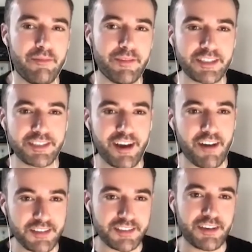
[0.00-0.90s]
She's
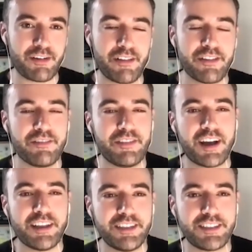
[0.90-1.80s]
obviously a wealth of
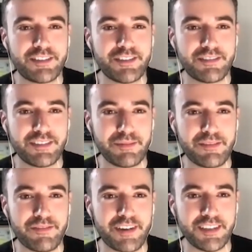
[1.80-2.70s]
knowledge, so it's really
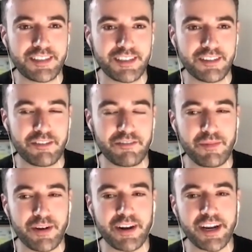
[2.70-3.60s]
been fun to learn from
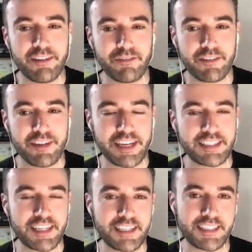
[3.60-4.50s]
her, and we're really
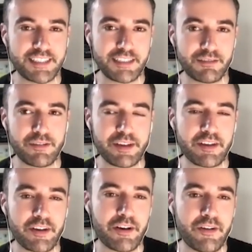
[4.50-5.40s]
excited to see where we
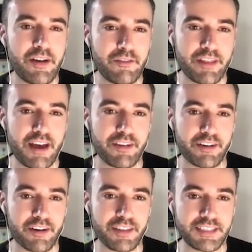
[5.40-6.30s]
can go with having
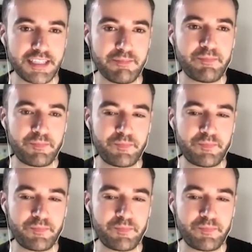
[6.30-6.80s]
her on the team.